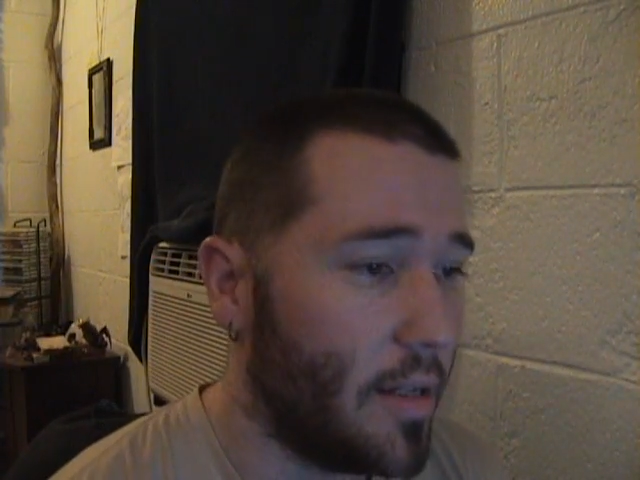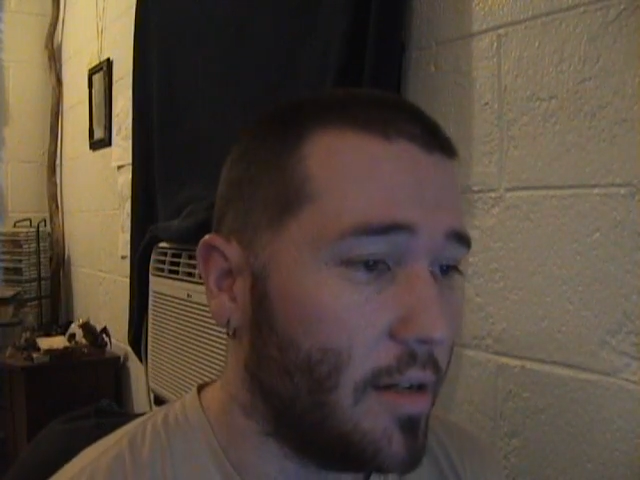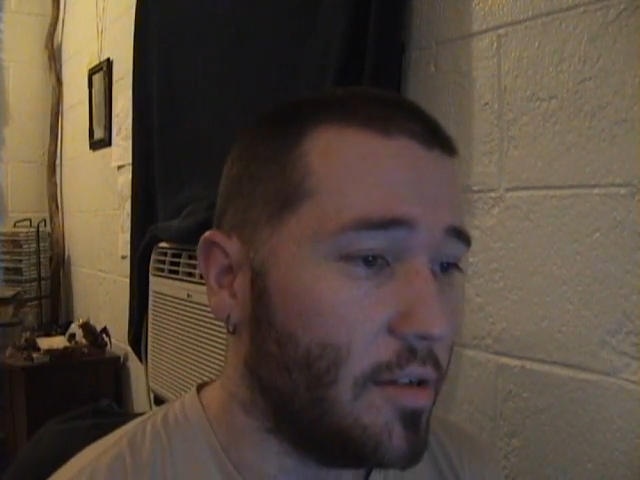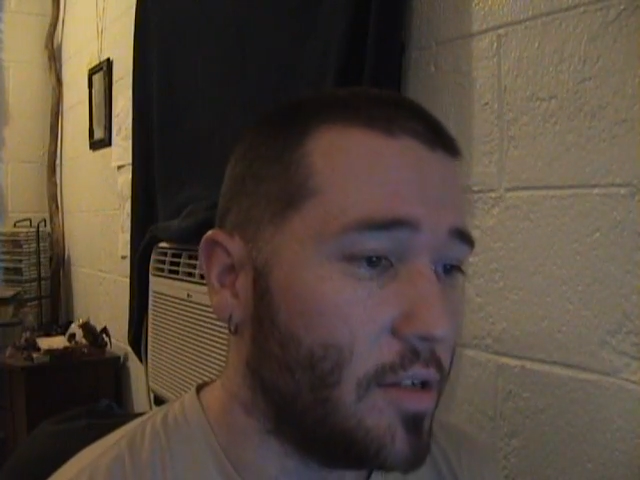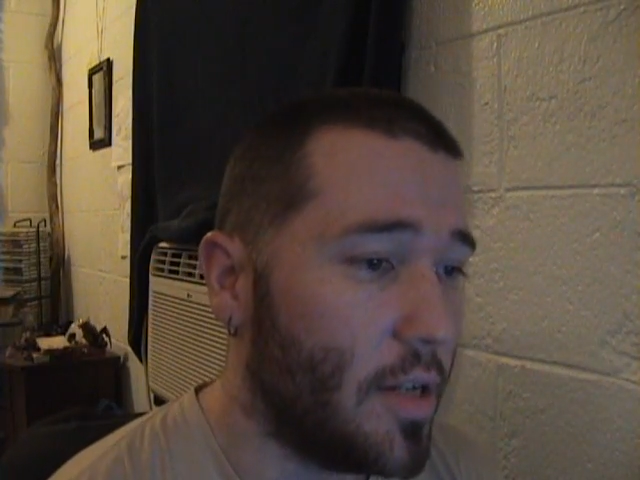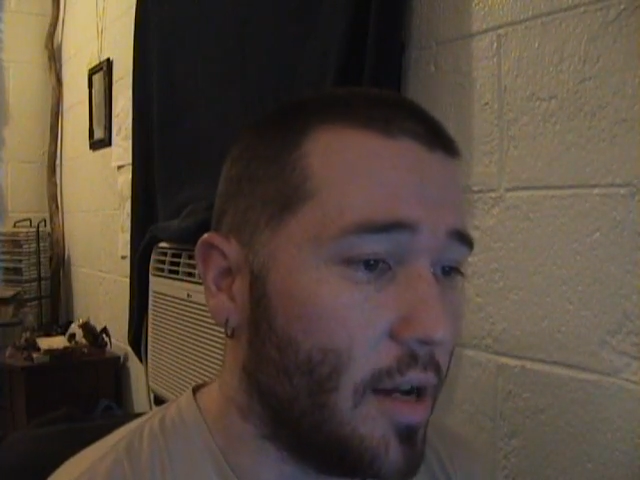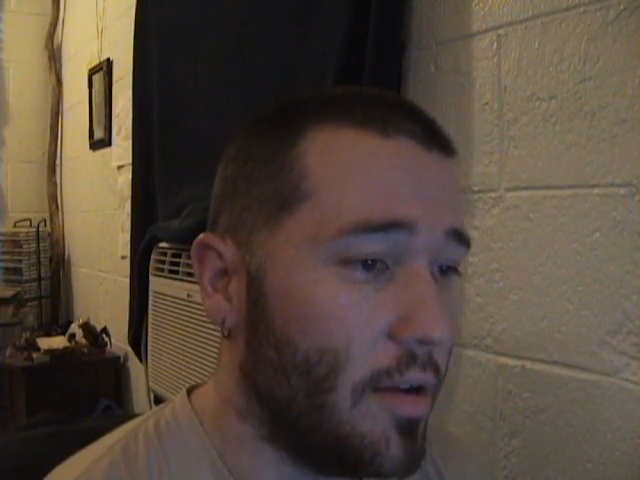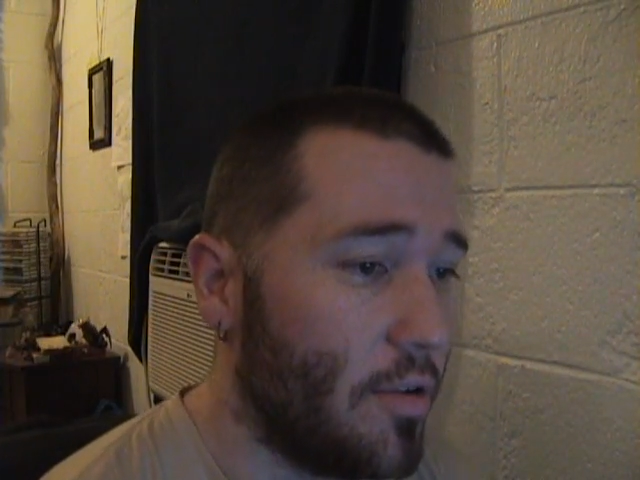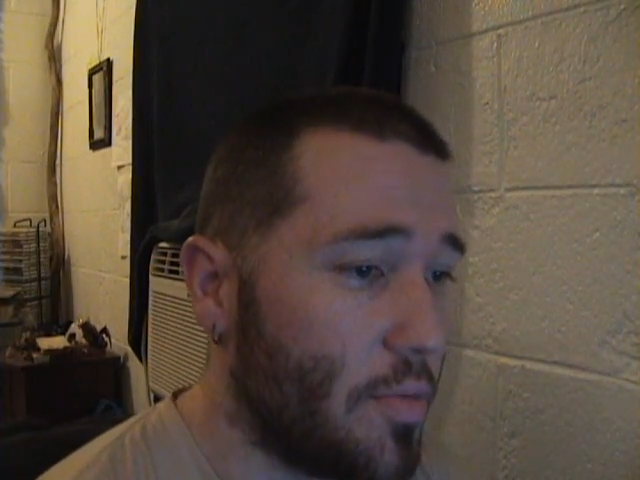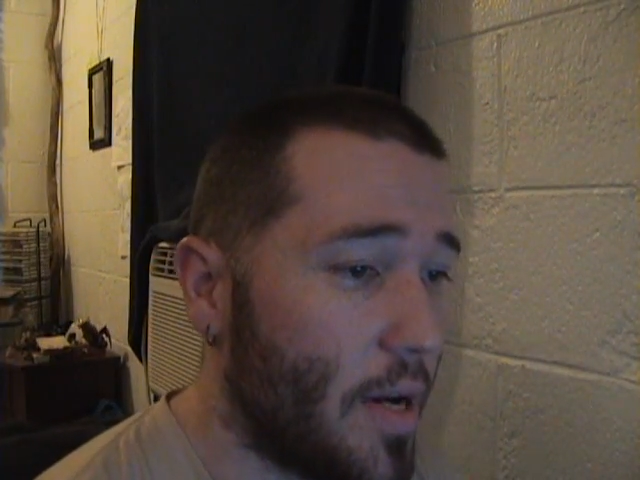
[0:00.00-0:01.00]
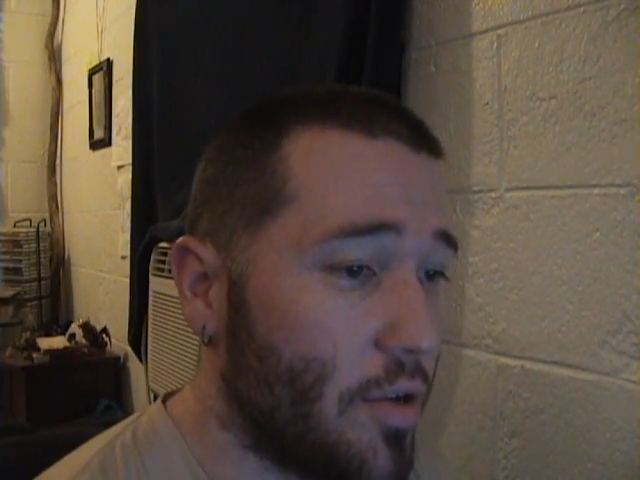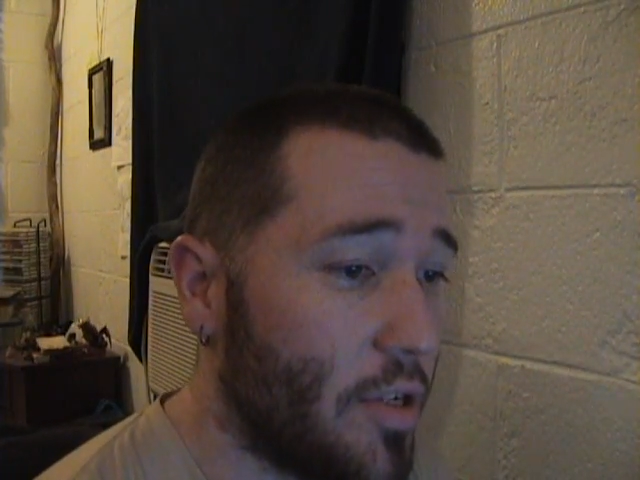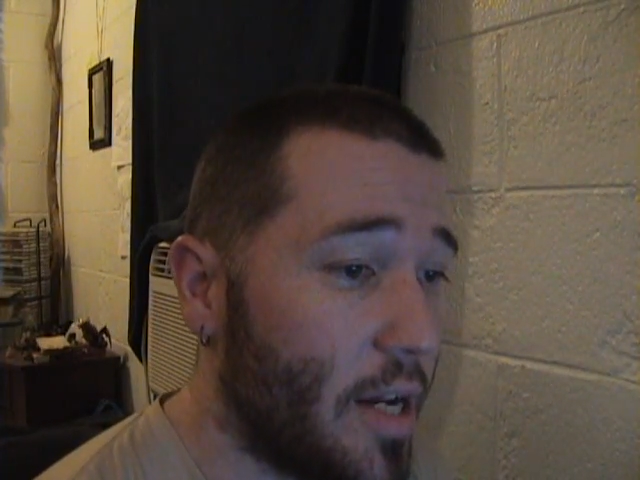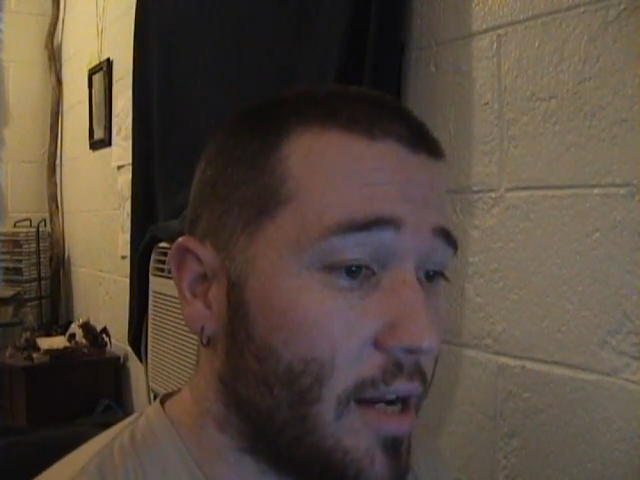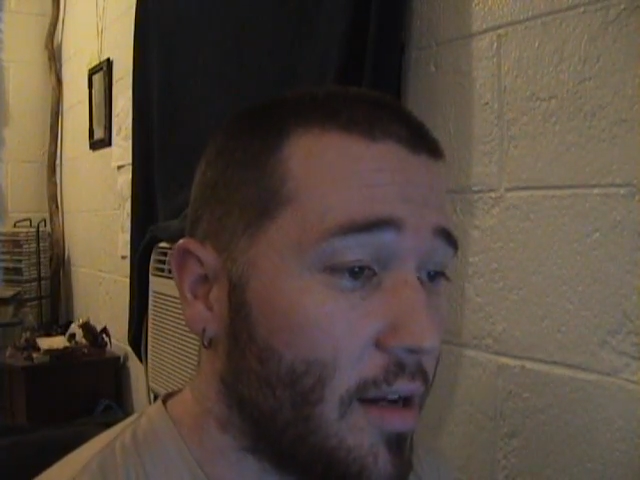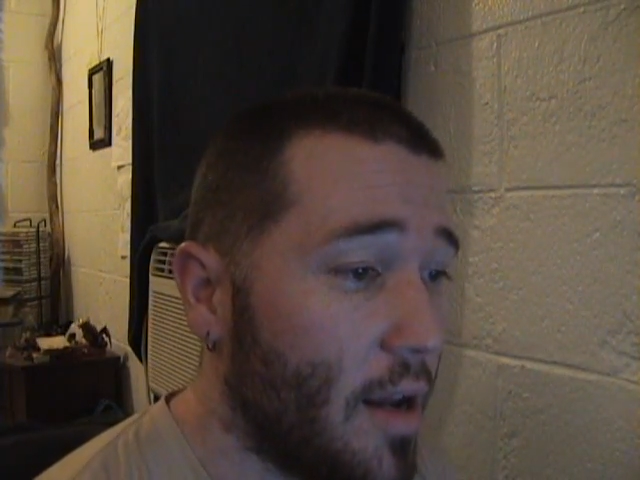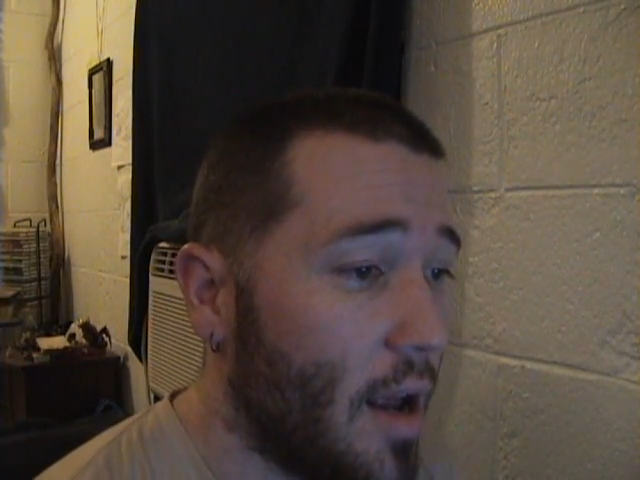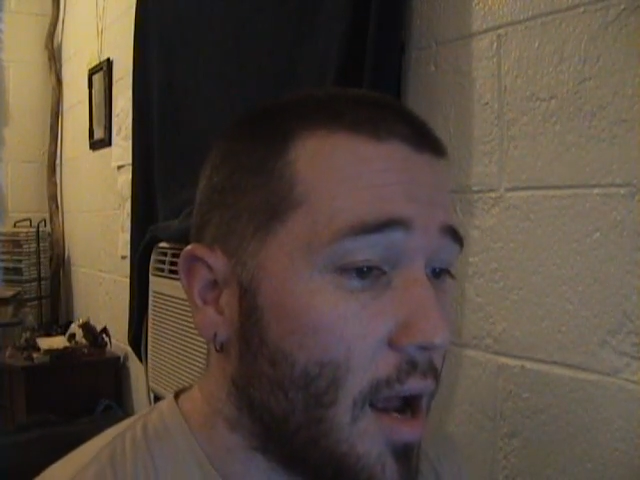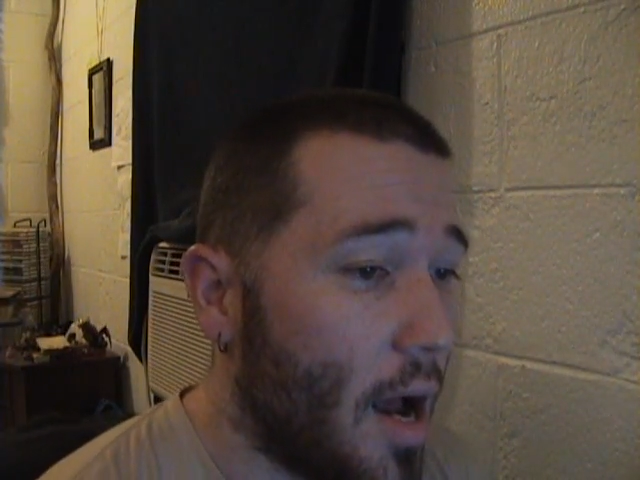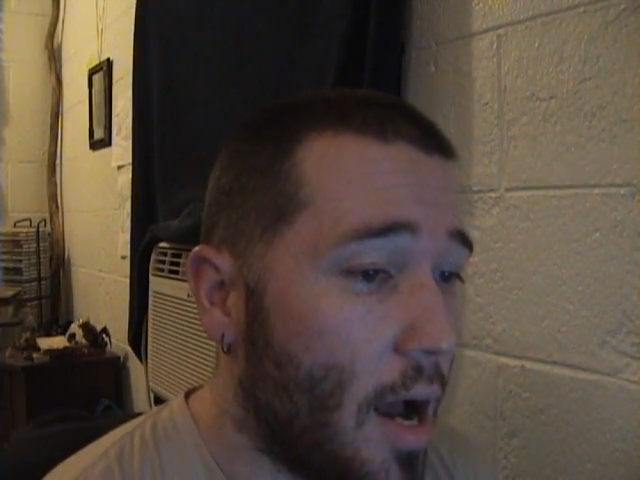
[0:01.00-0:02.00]
there's uh, news about your state.
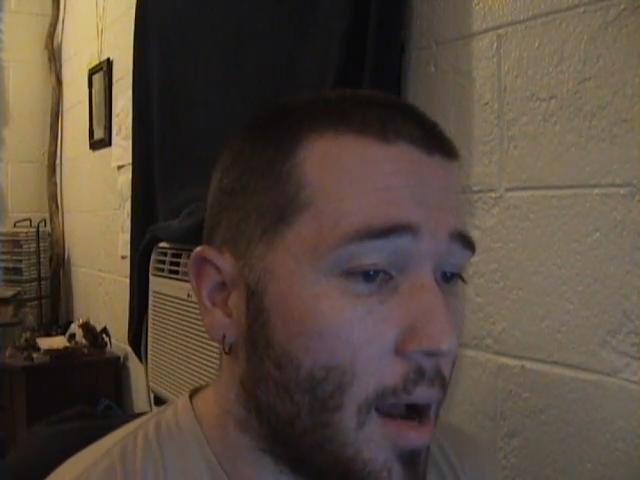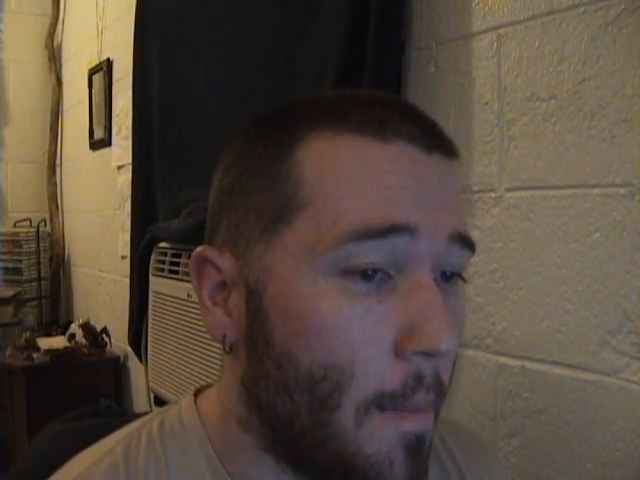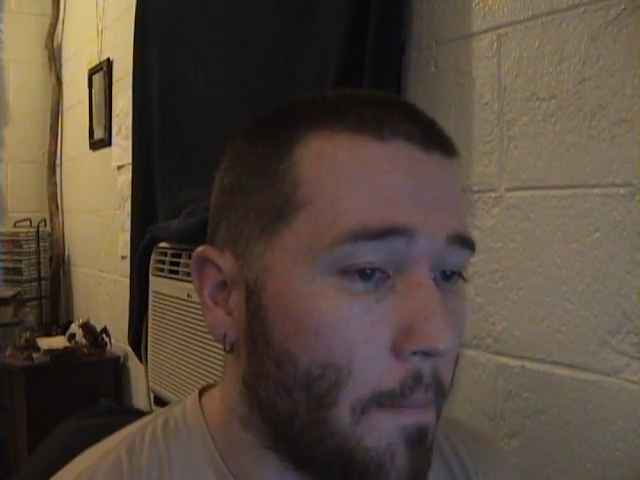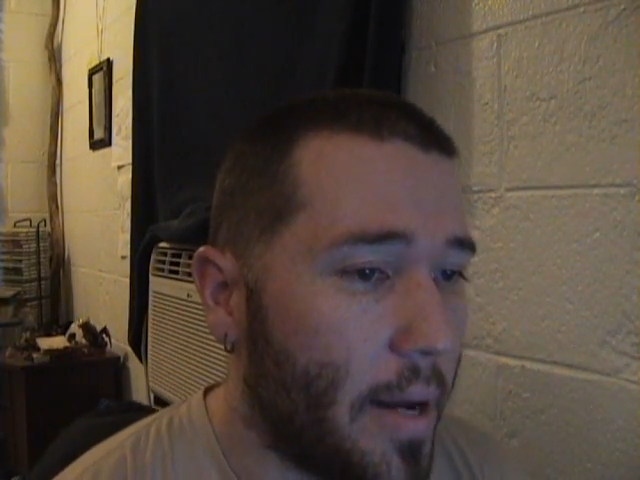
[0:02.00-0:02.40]
Um,